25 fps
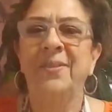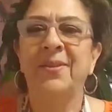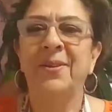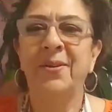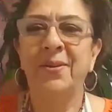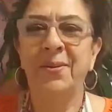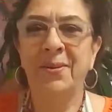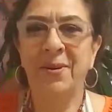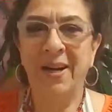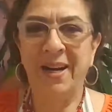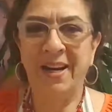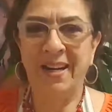
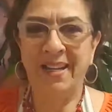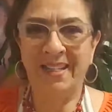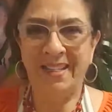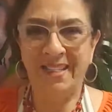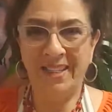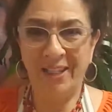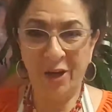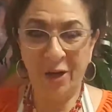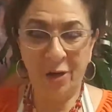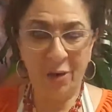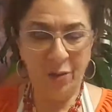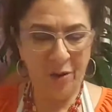Alright,
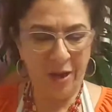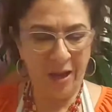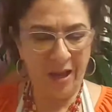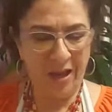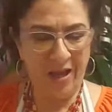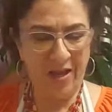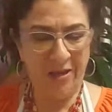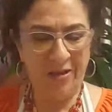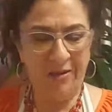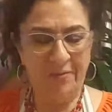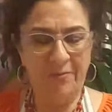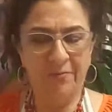so
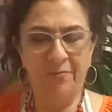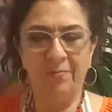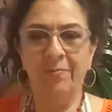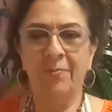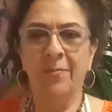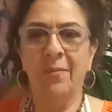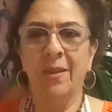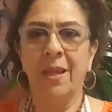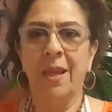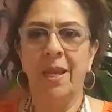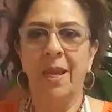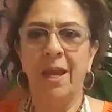
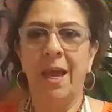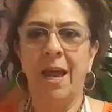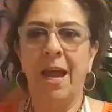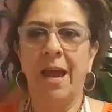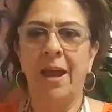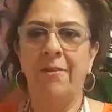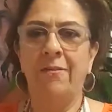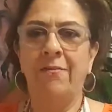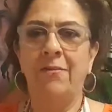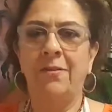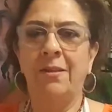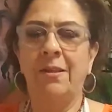
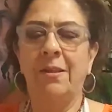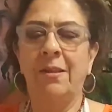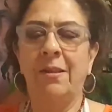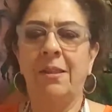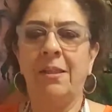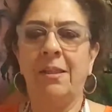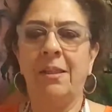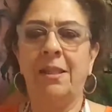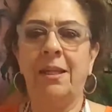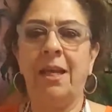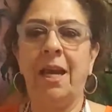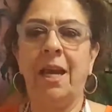I've
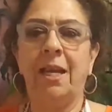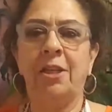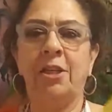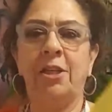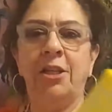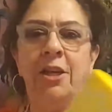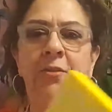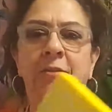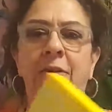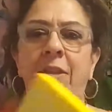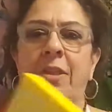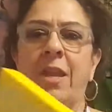
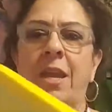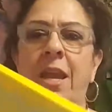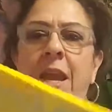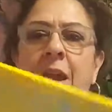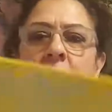sketched everything